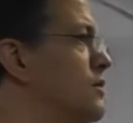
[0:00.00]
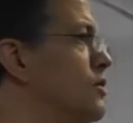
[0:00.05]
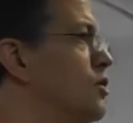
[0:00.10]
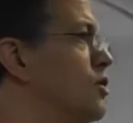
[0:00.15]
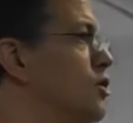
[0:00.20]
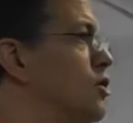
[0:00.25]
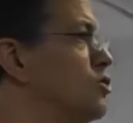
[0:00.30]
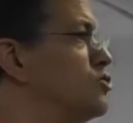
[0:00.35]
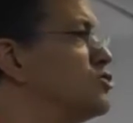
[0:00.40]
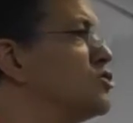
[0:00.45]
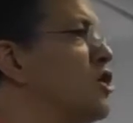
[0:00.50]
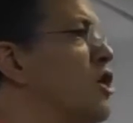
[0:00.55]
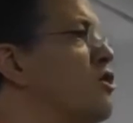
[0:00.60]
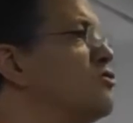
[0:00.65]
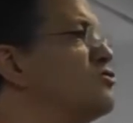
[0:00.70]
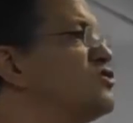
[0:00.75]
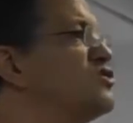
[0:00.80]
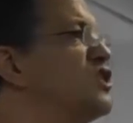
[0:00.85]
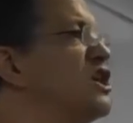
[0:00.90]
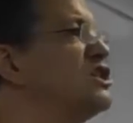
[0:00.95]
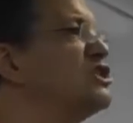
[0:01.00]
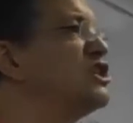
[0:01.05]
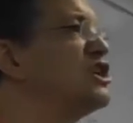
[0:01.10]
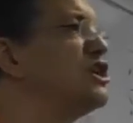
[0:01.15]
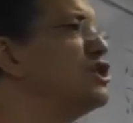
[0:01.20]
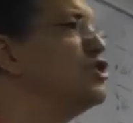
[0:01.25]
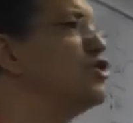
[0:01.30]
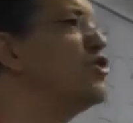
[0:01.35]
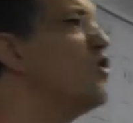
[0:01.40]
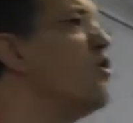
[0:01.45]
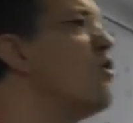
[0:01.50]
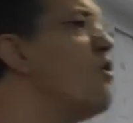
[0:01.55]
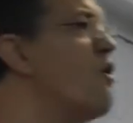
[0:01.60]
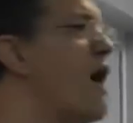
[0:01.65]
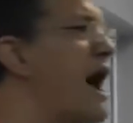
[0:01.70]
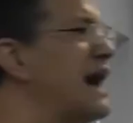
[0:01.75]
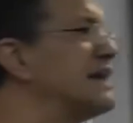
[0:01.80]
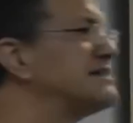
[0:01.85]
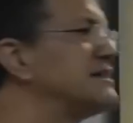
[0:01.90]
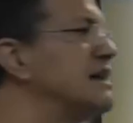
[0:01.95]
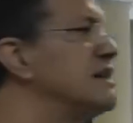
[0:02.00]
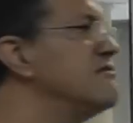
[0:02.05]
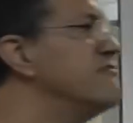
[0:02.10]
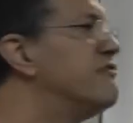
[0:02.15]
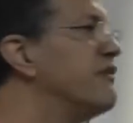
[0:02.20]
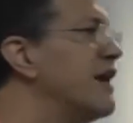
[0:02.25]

So they have changed the paradigm of the